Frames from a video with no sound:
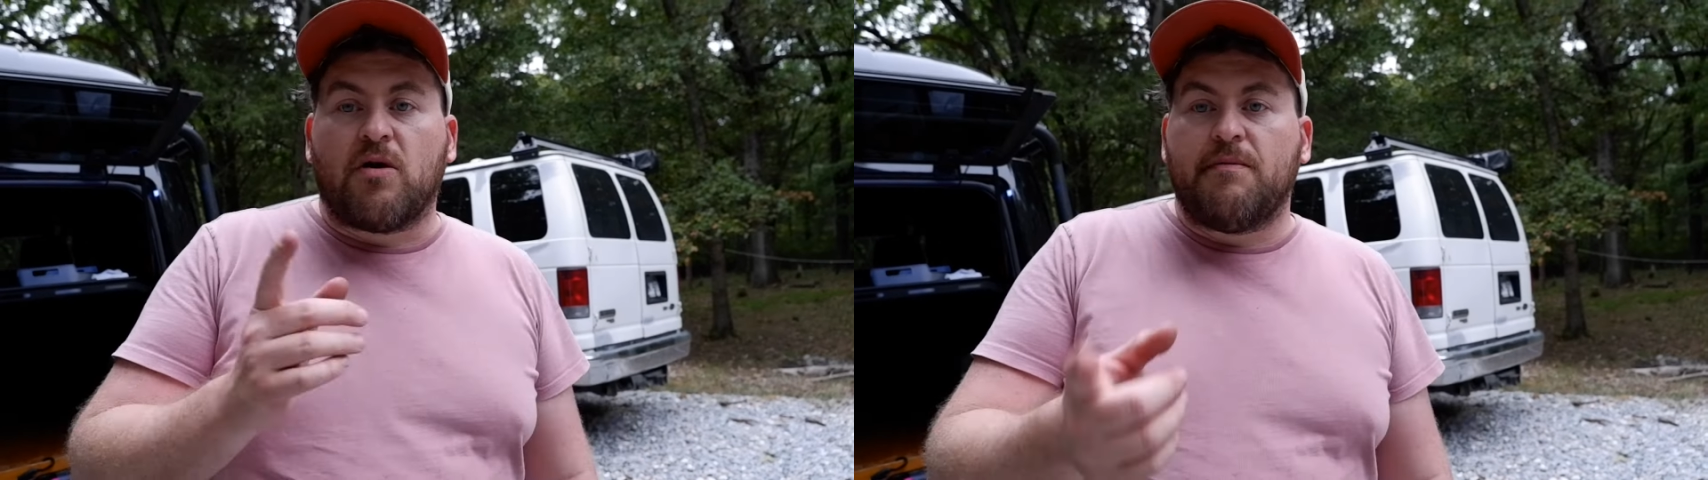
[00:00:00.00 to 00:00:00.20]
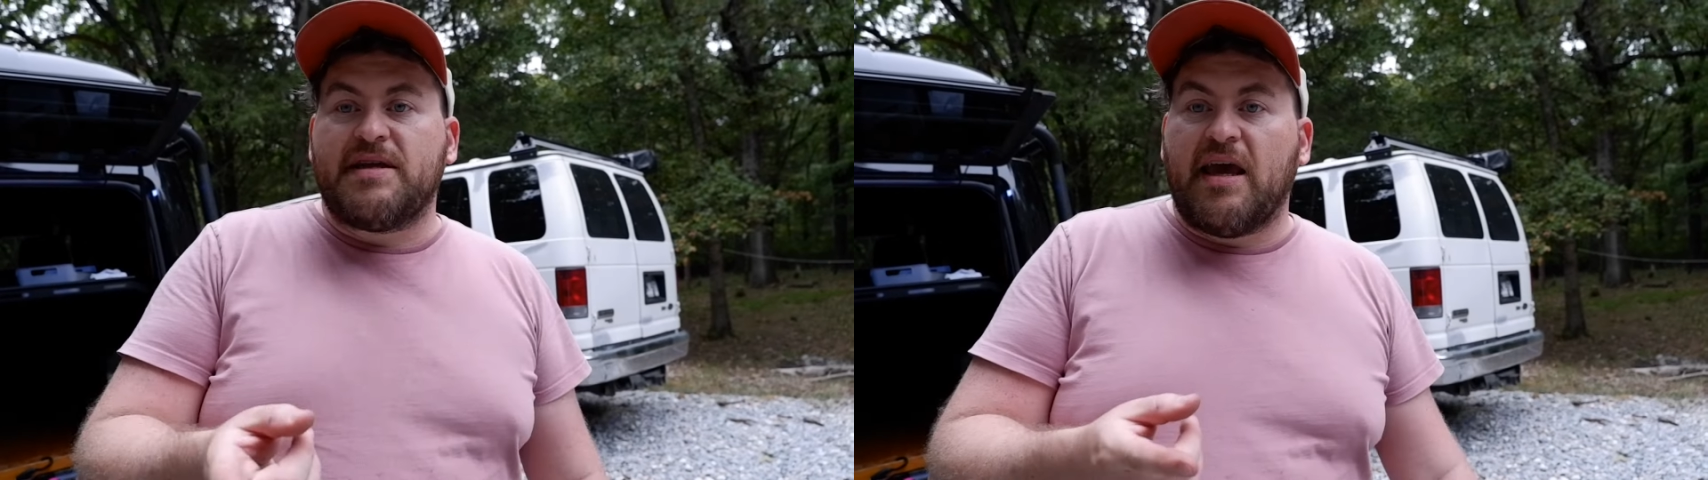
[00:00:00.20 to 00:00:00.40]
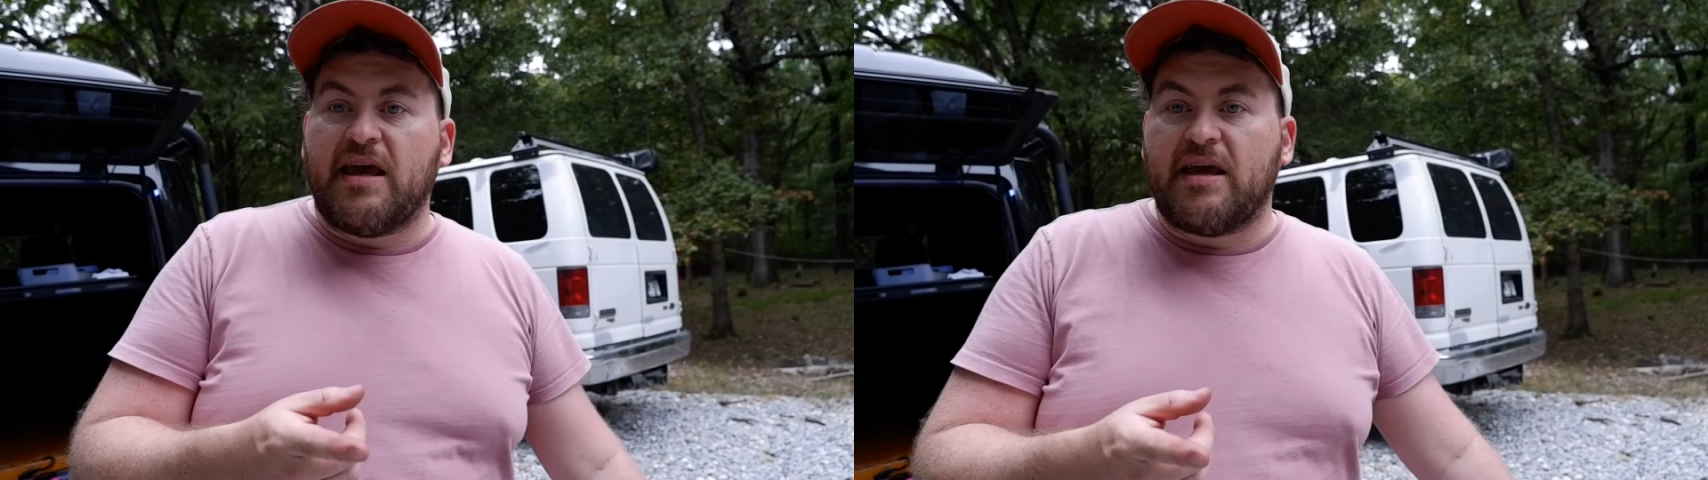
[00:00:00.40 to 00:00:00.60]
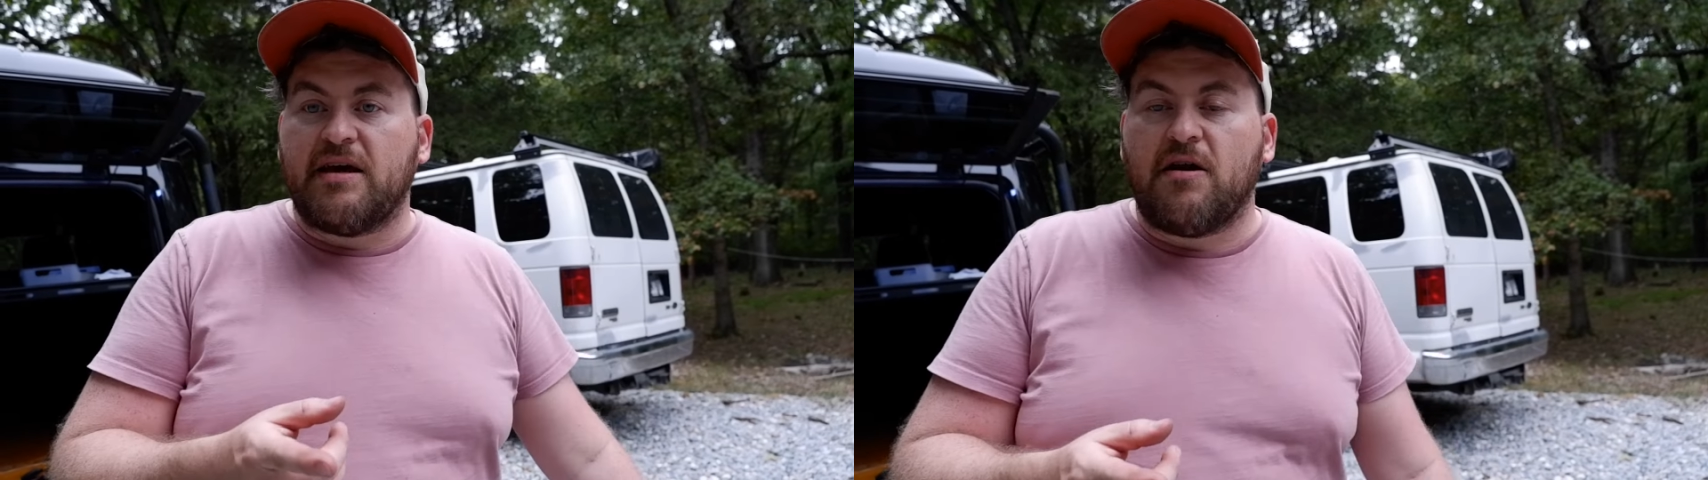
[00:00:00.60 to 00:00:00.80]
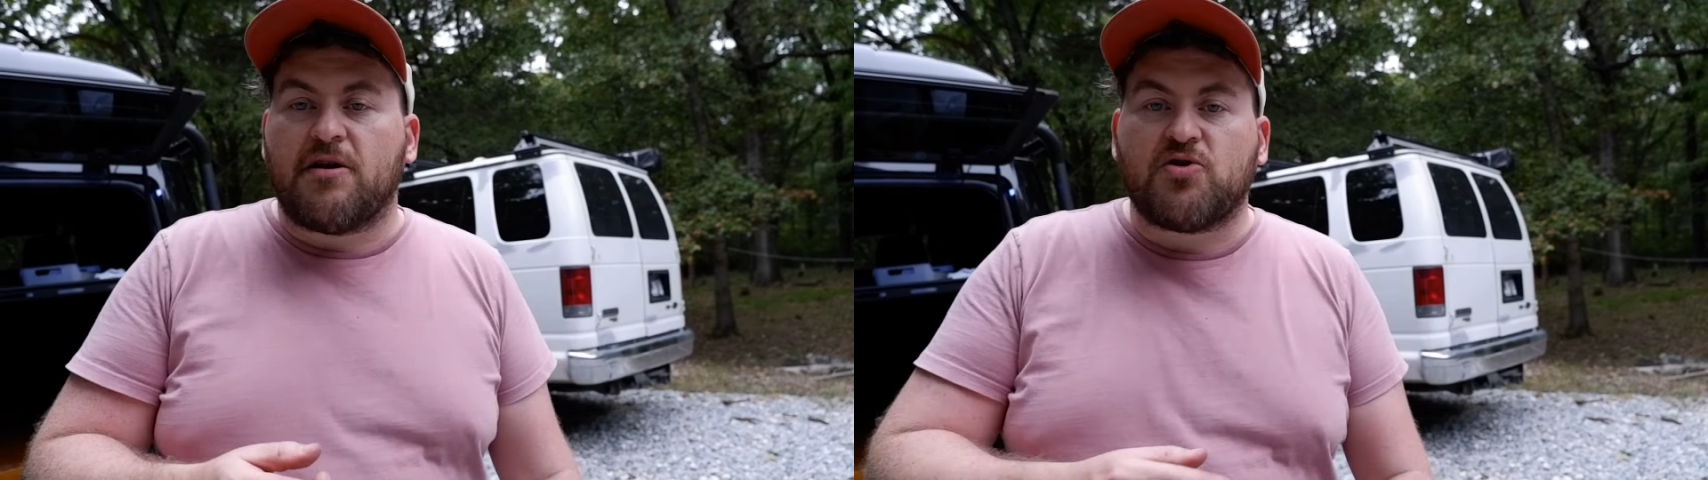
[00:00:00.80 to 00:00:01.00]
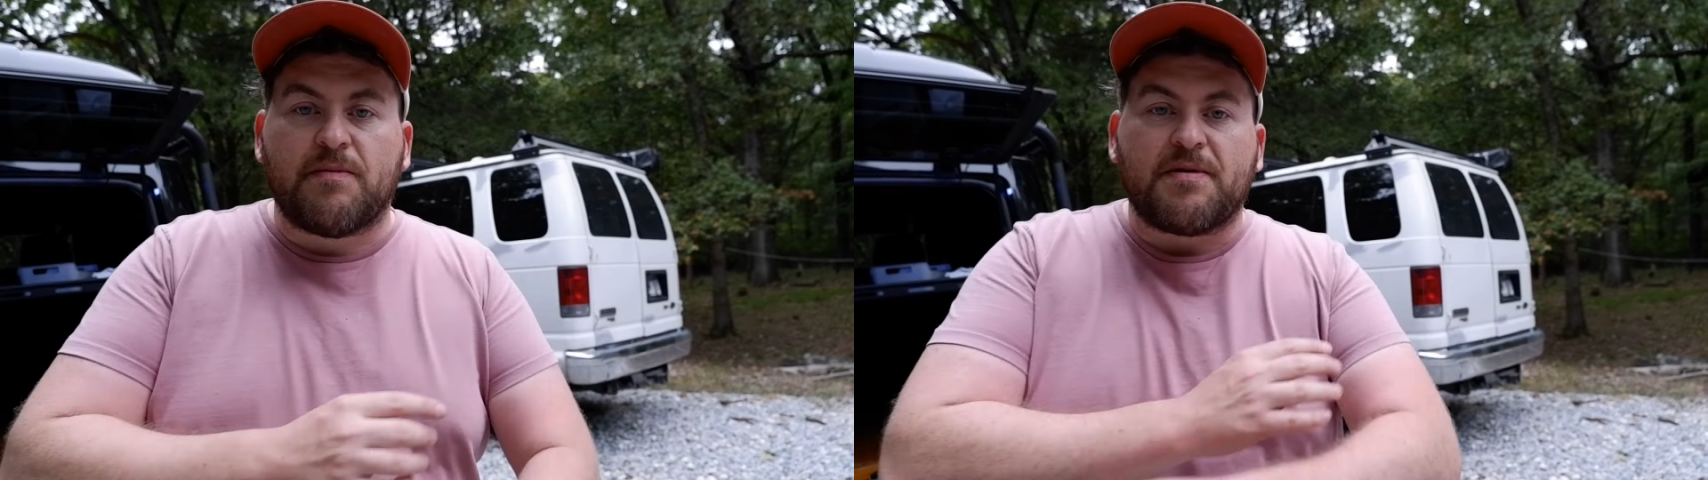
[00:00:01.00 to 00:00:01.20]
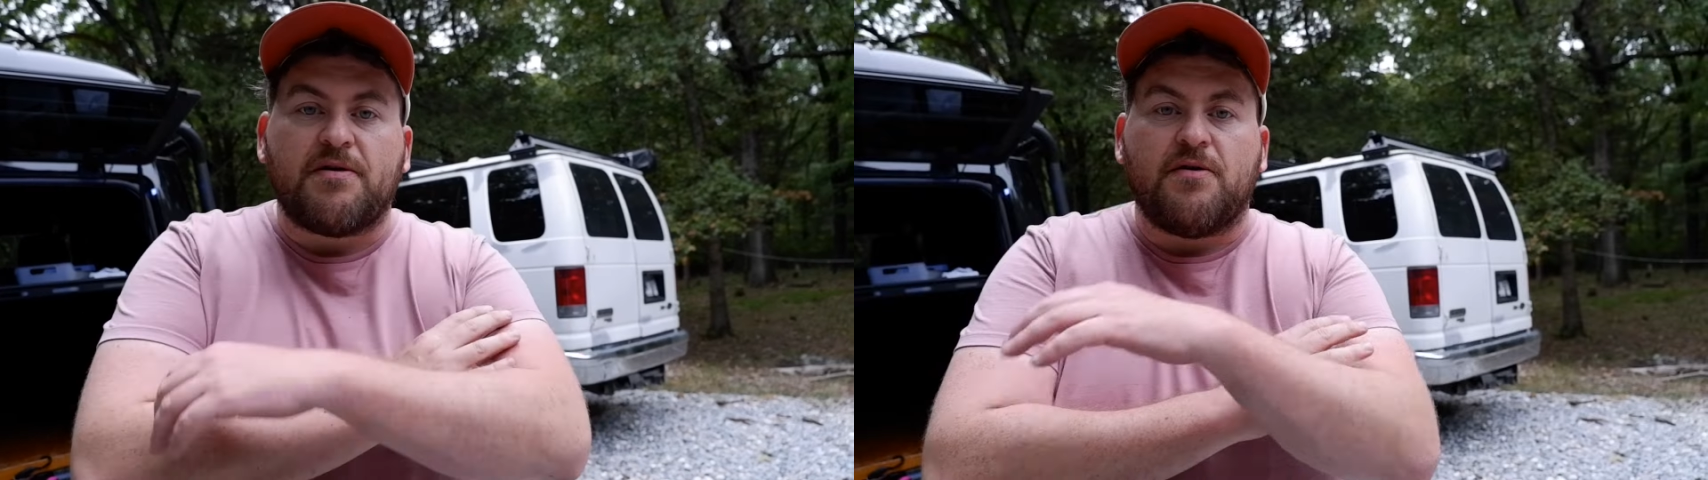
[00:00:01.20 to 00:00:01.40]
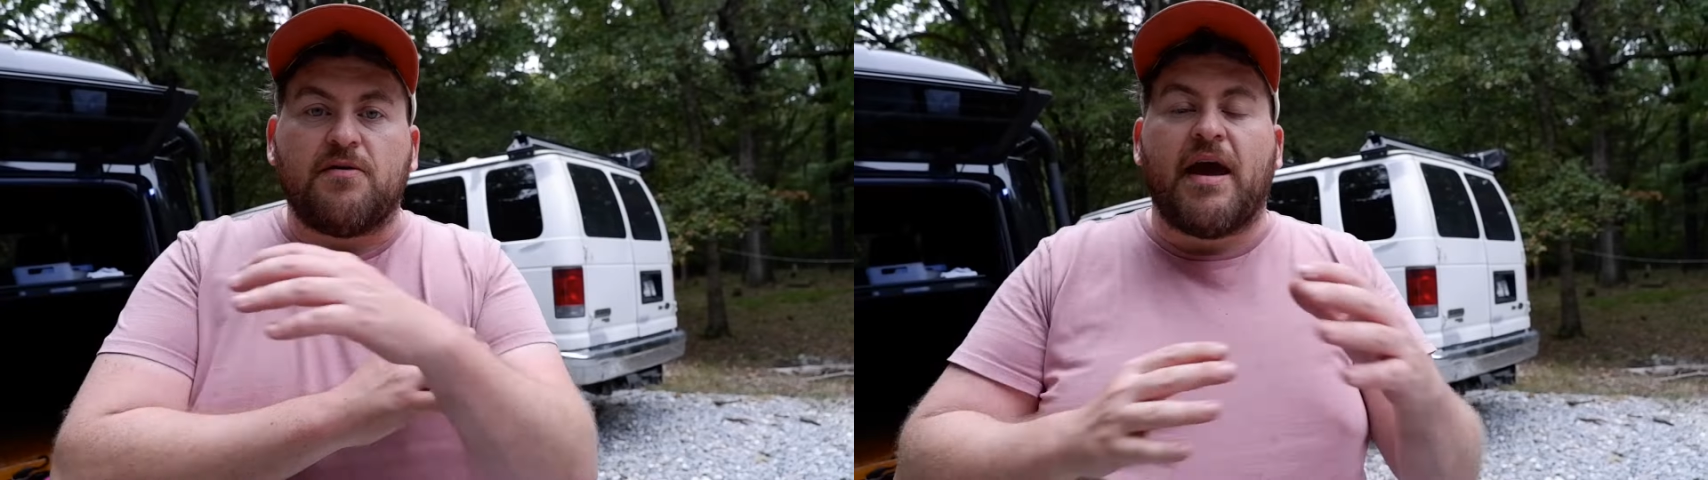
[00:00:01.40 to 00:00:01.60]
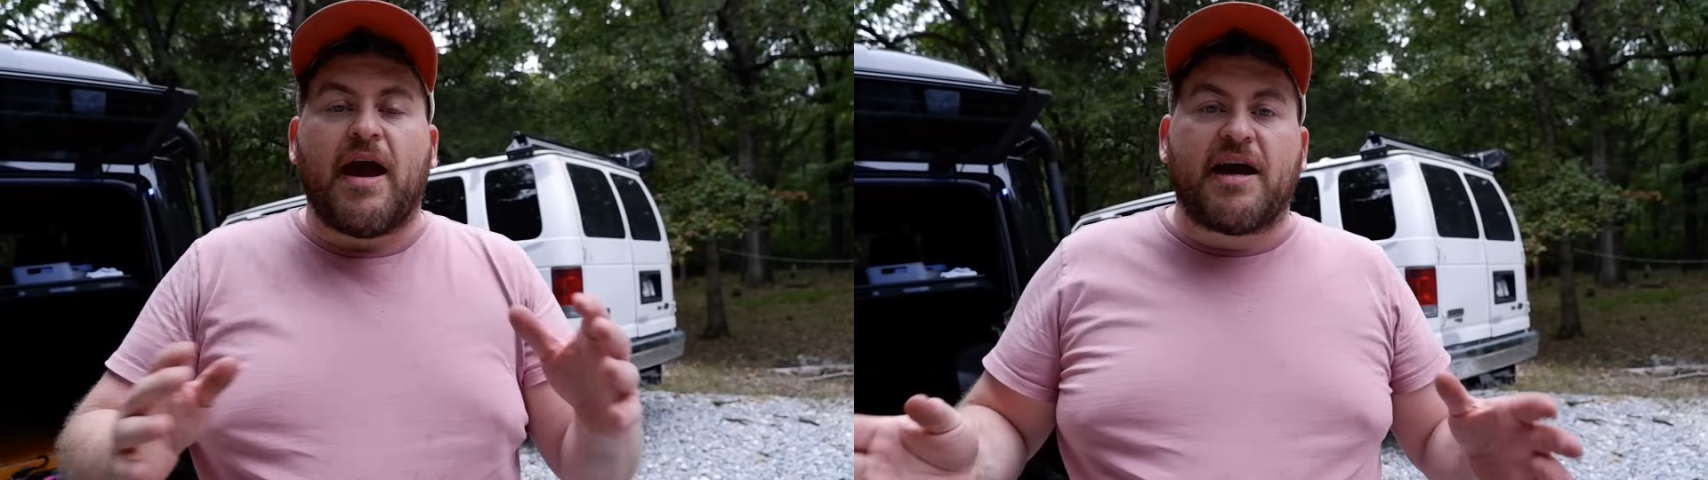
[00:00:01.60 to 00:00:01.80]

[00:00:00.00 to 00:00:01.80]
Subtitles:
We're gonna be taking it on a trip soon.